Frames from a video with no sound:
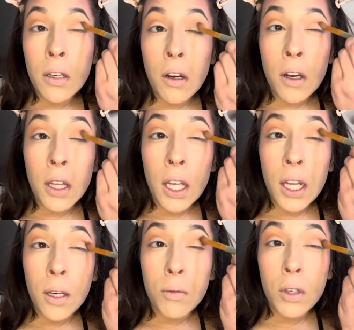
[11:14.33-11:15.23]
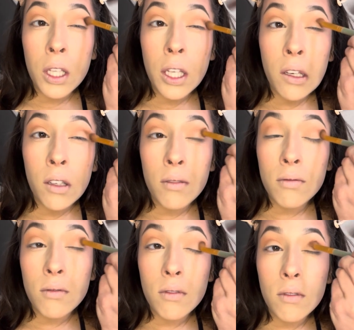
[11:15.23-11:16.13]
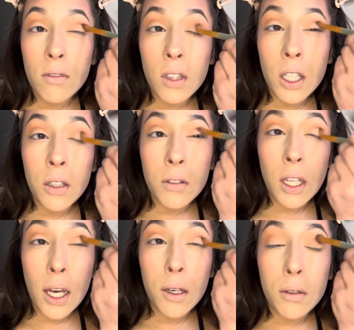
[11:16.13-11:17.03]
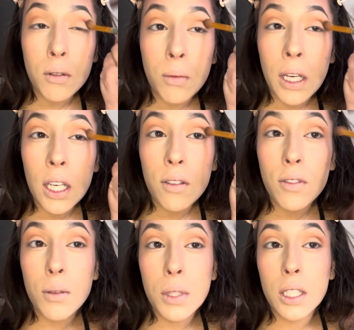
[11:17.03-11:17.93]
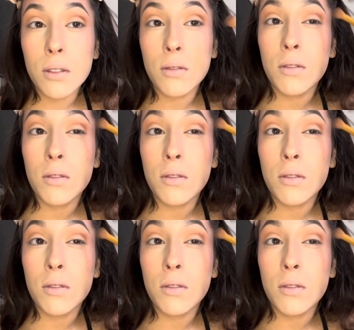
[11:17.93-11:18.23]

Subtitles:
are they, like, really, you know, that great for me to